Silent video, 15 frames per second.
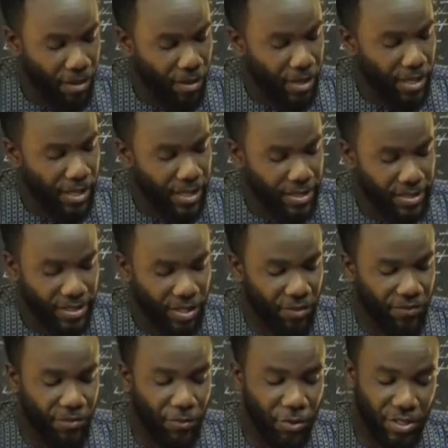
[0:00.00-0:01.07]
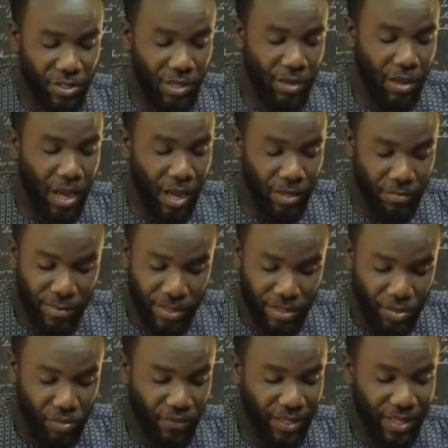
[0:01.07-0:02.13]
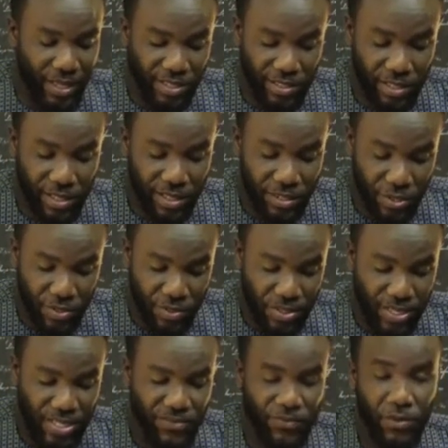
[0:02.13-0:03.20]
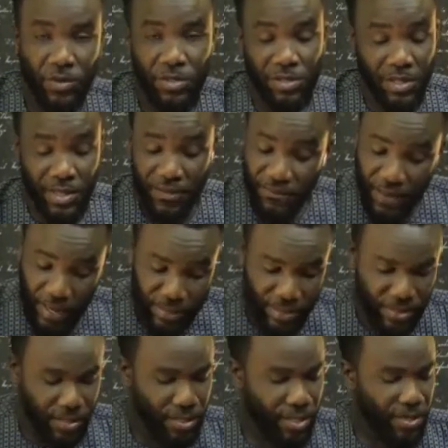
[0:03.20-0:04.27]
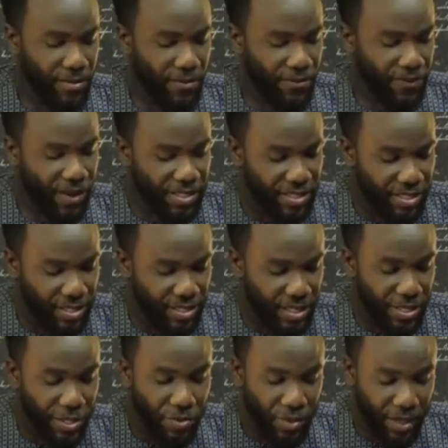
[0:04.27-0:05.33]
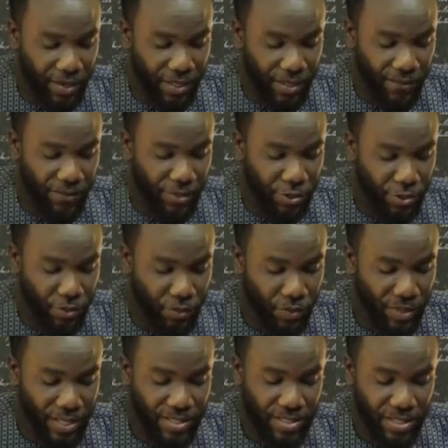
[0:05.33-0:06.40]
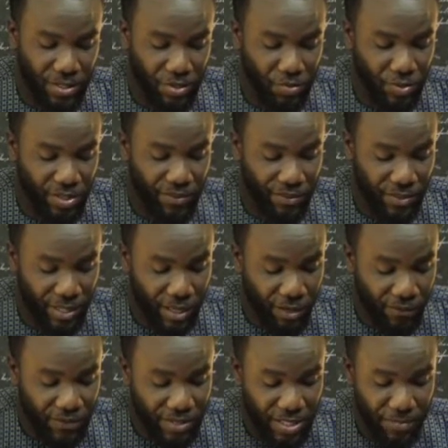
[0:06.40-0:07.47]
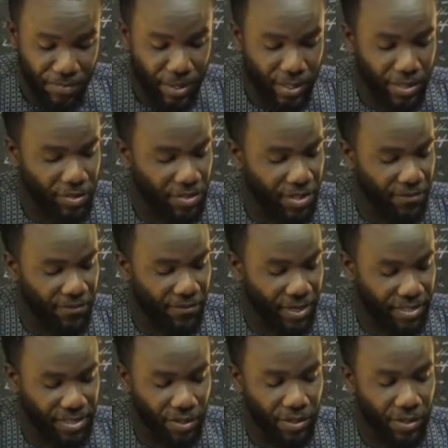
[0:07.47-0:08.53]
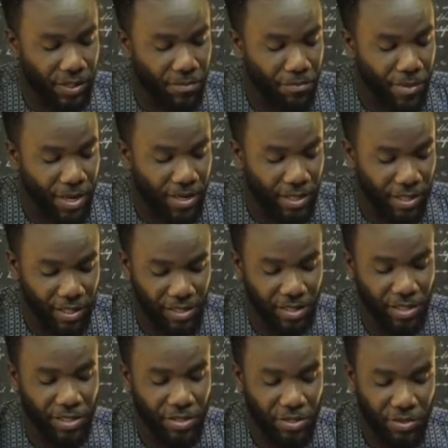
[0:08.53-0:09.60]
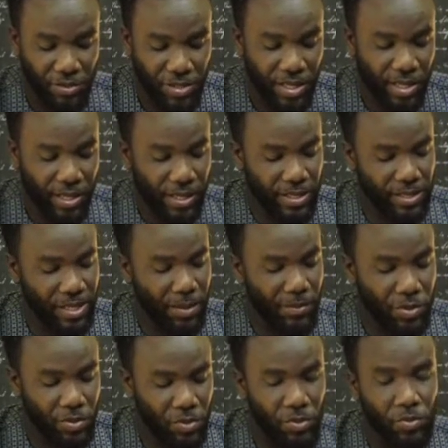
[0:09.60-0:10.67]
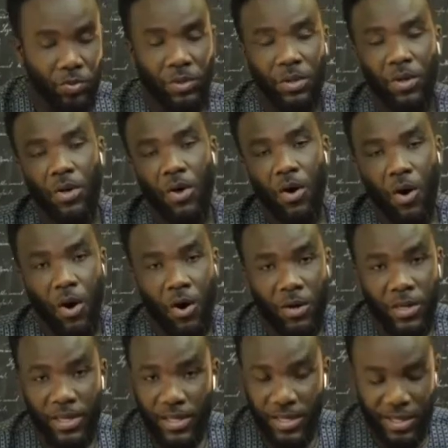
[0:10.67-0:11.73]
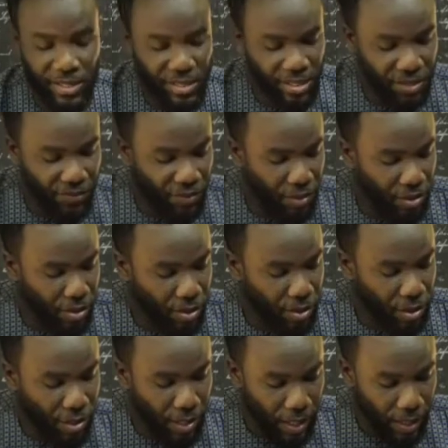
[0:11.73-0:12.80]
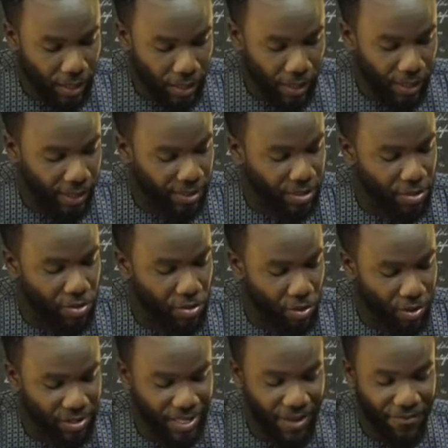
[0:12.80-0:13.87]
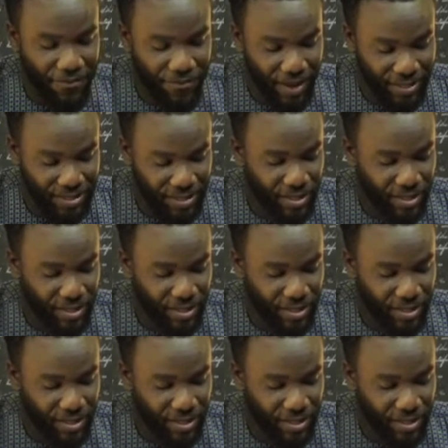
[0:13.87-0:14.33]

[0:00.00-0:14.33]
Instead of emotional outbursts over national issues, let's focus on the facts. Fact Sheet, a new current affairs show that seeks to delve deeper into the facts surrounding burning national issues, is coming soon on e.TV Ghana. It's not a fact.